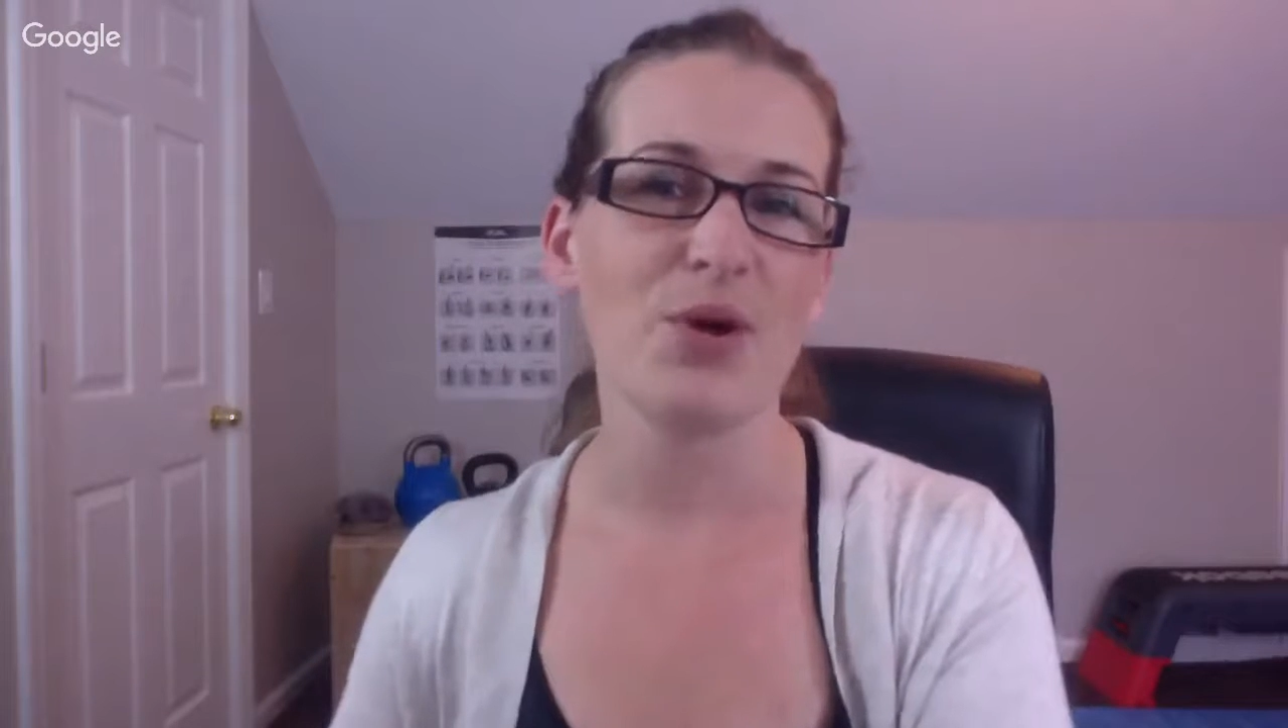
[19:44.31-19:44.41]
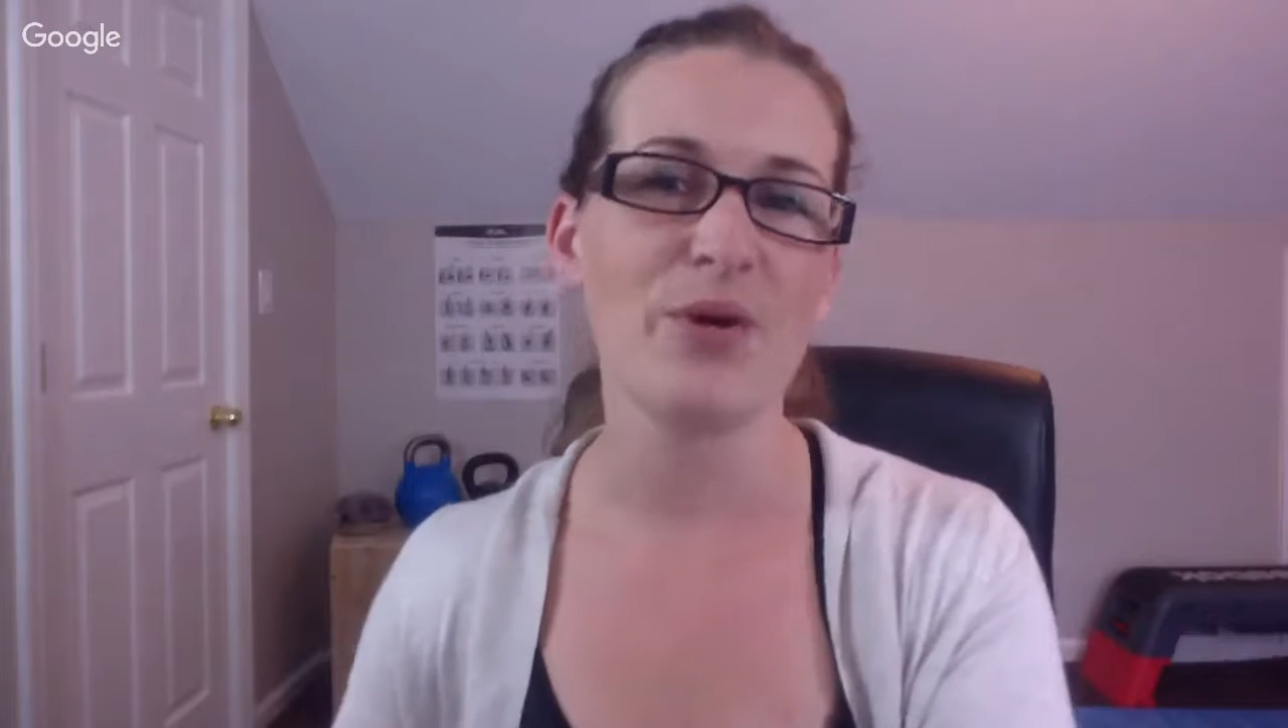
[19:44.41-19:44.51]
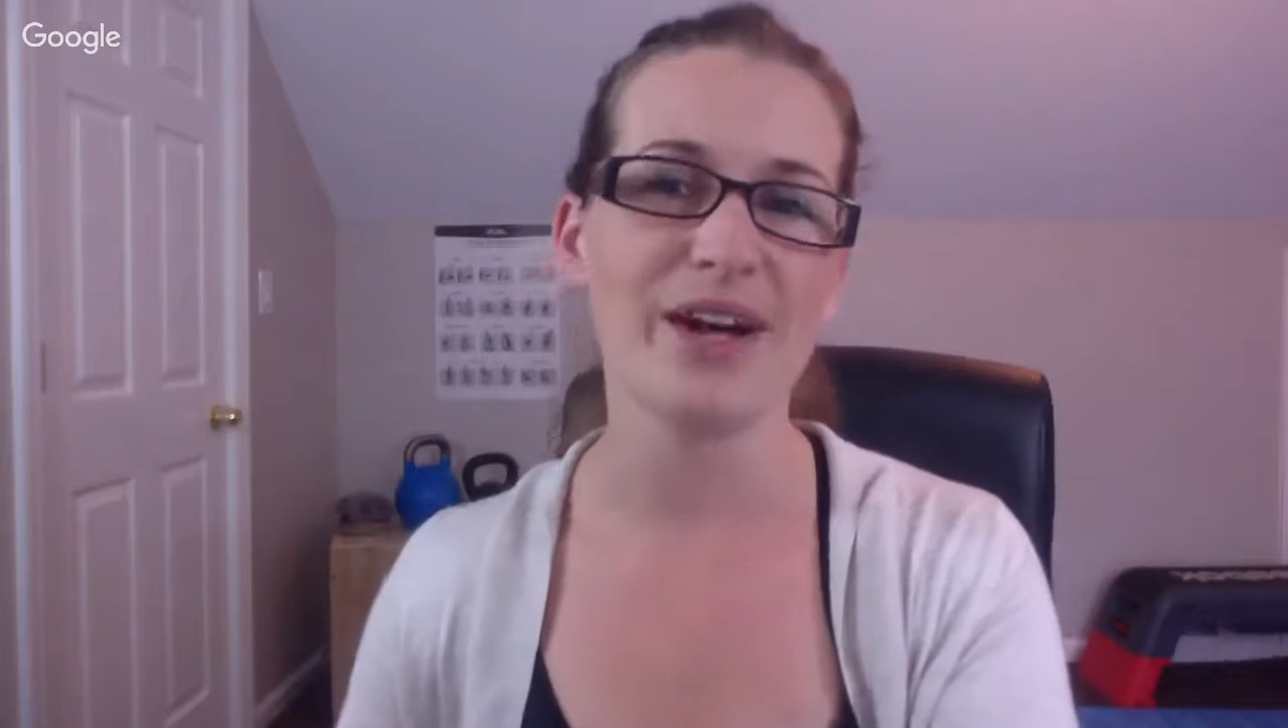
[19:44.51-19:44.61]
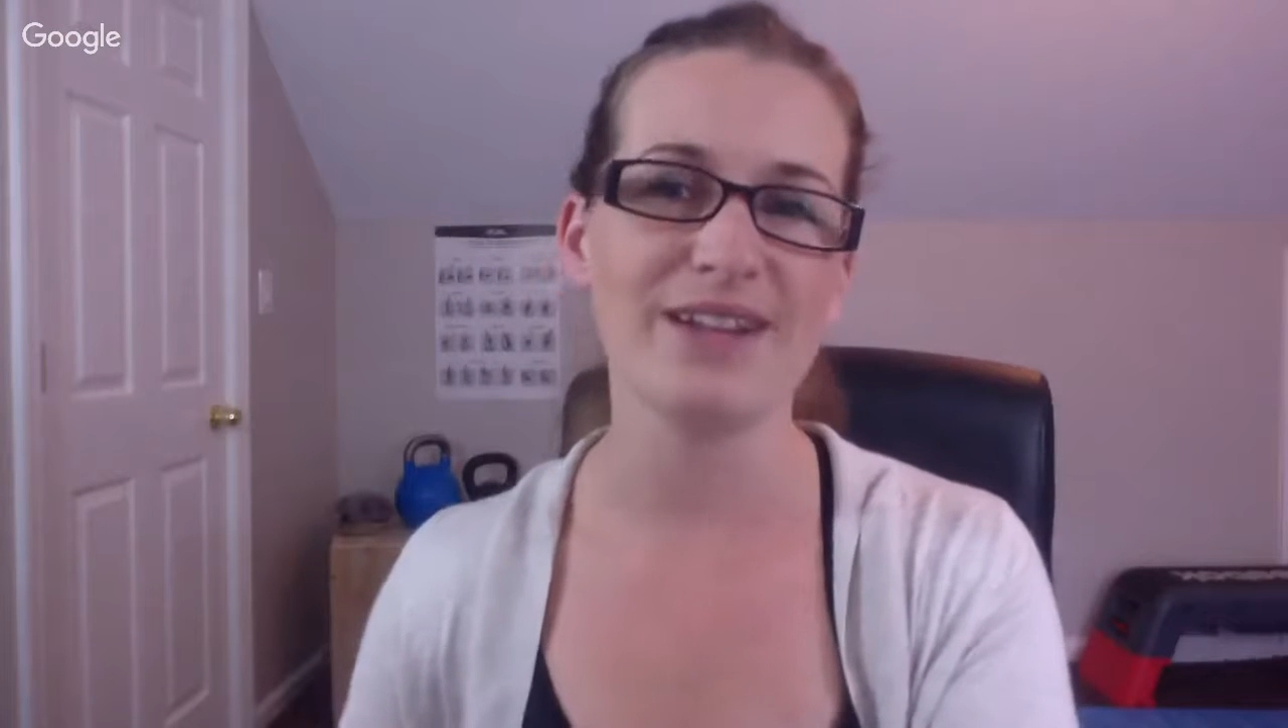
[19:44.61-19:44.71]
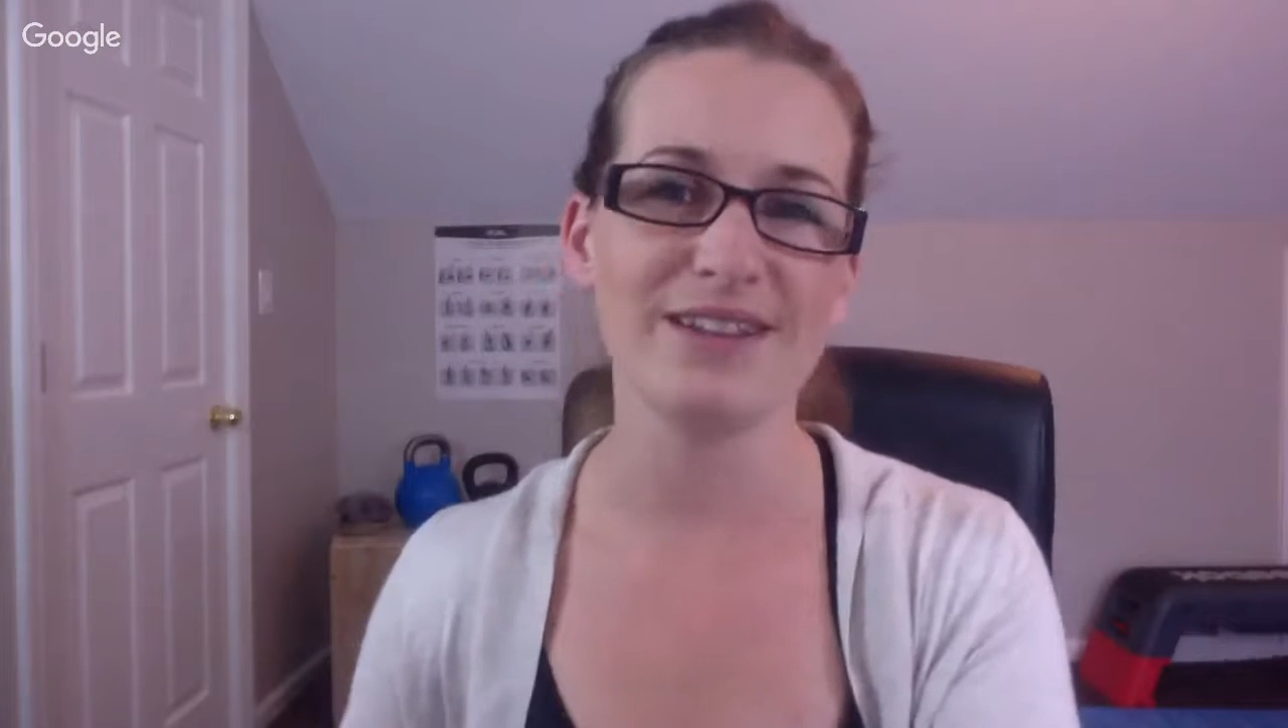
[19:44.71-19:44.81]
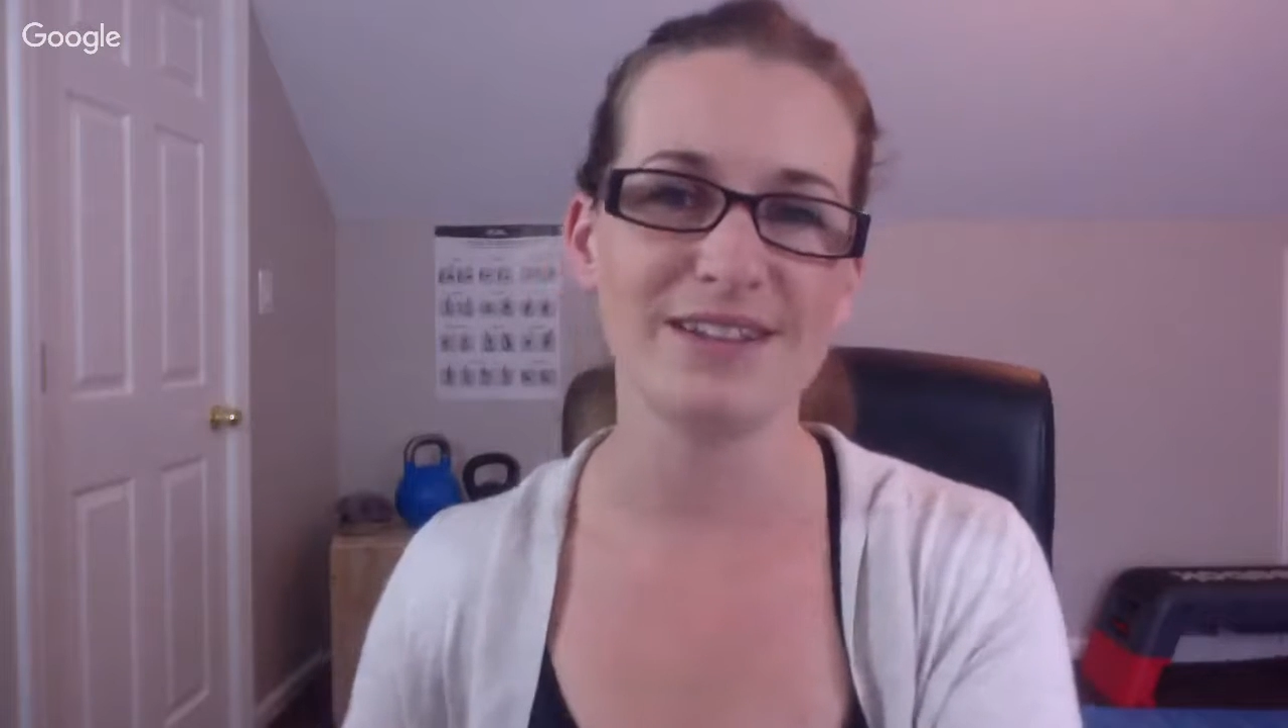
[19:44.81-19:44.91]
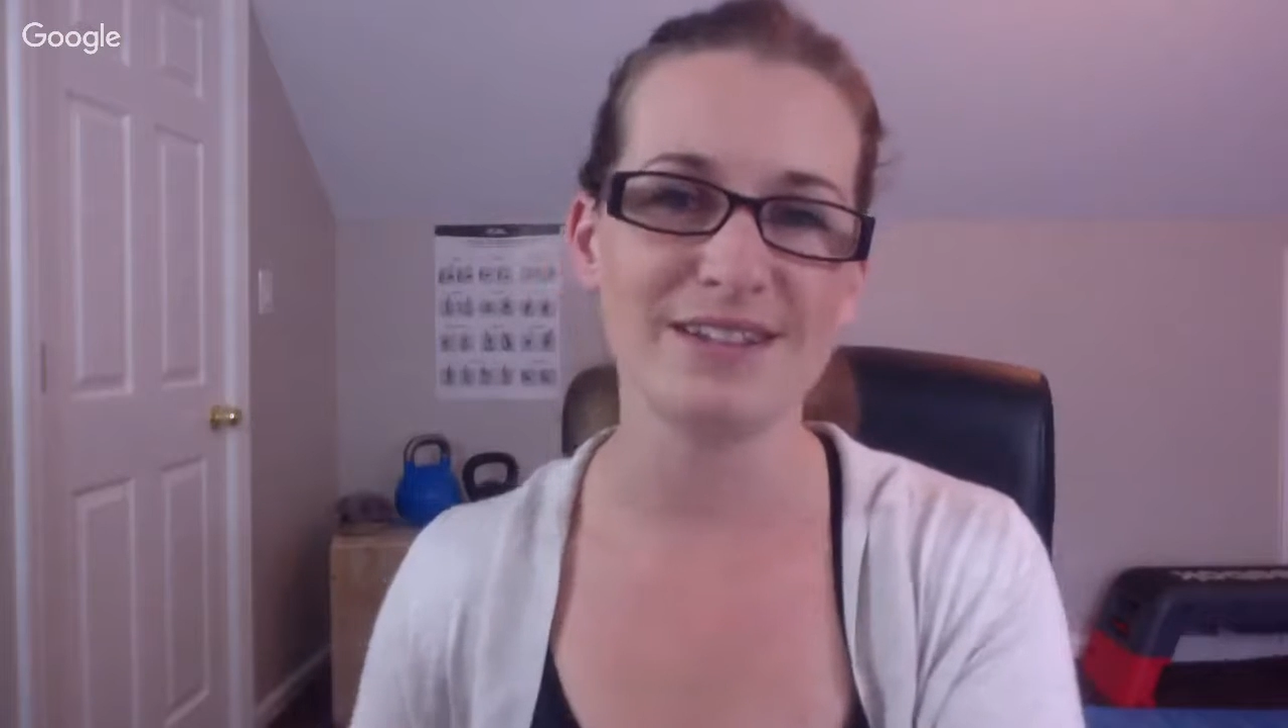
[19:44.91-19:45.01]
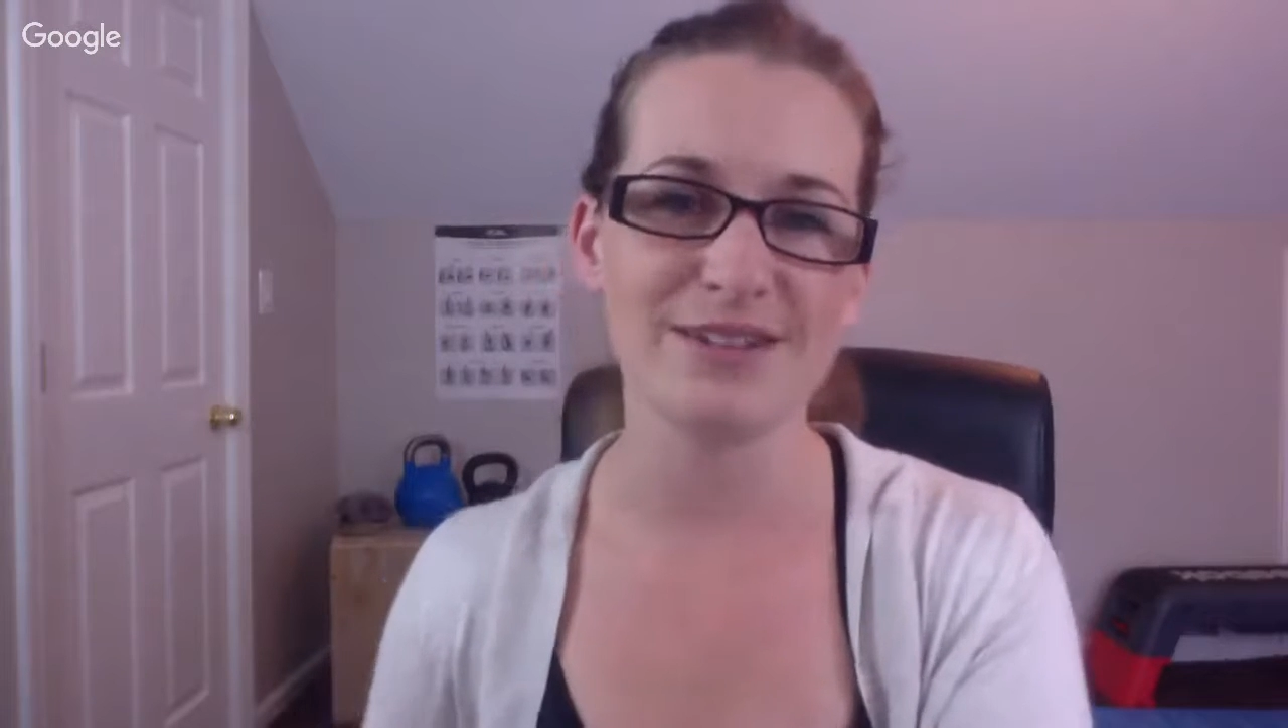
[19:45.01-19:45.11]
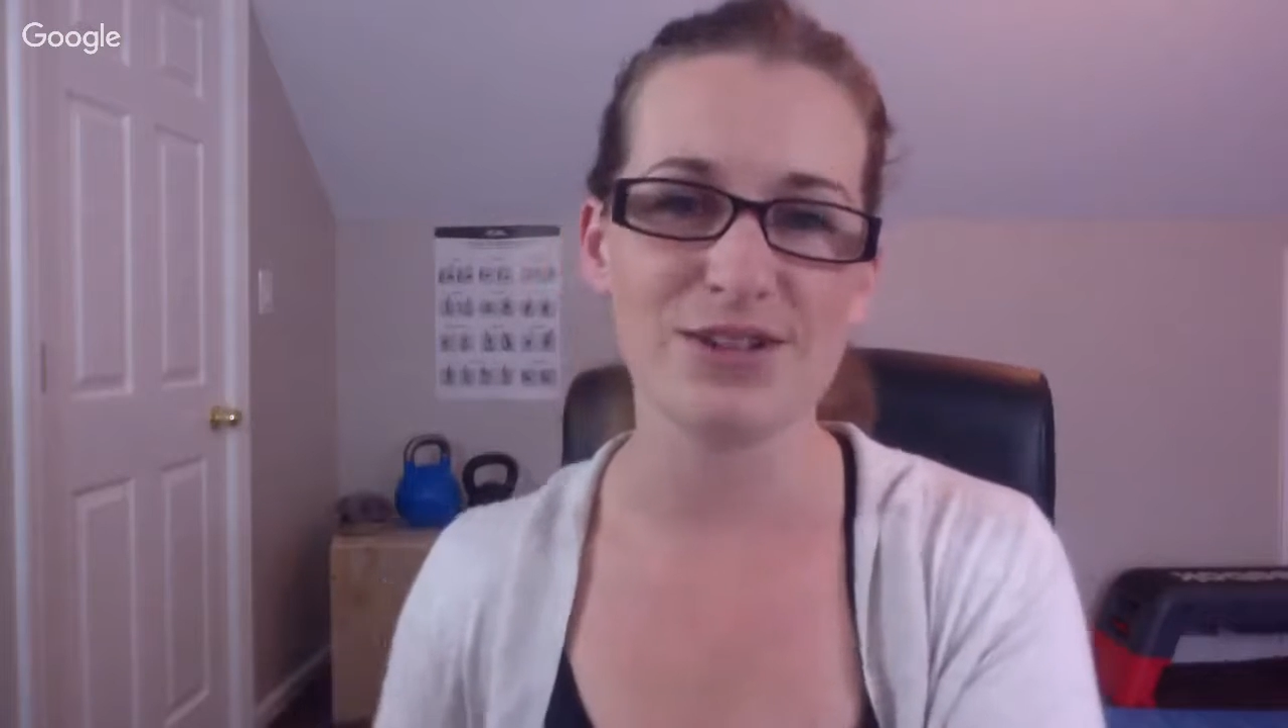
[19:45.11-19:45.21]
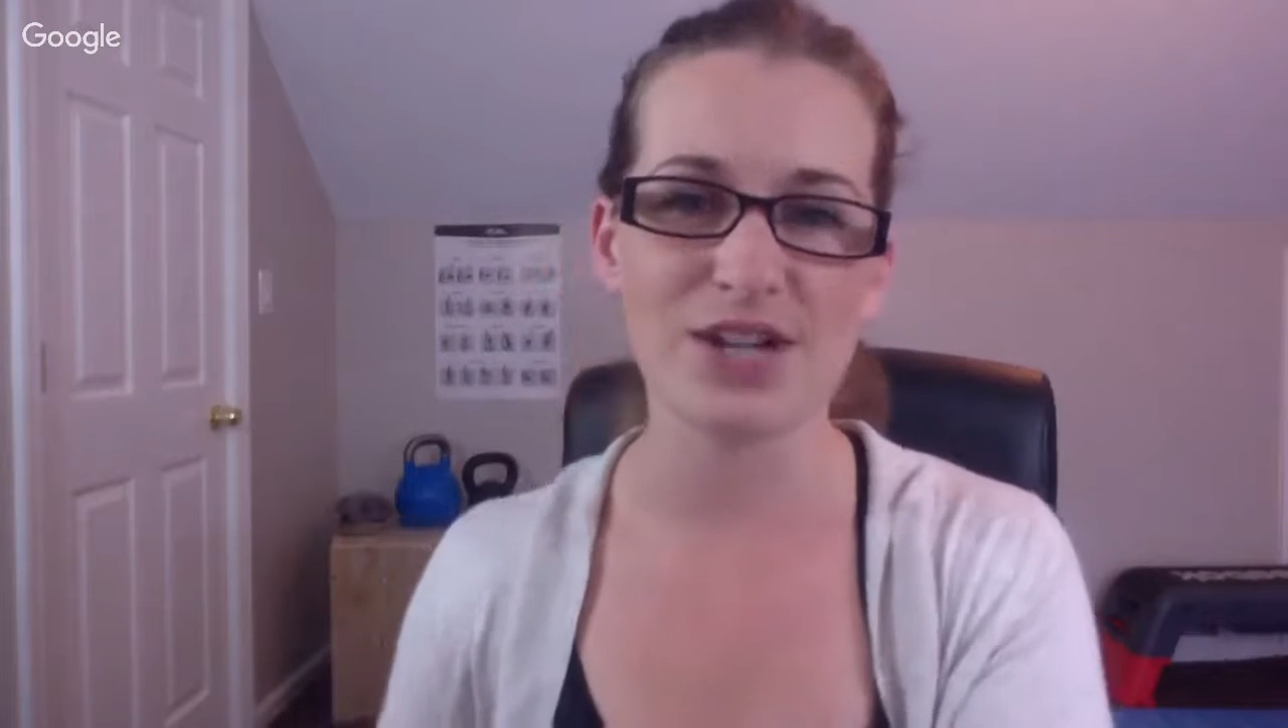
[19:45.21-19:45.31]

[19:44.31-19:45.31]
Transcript: Well, the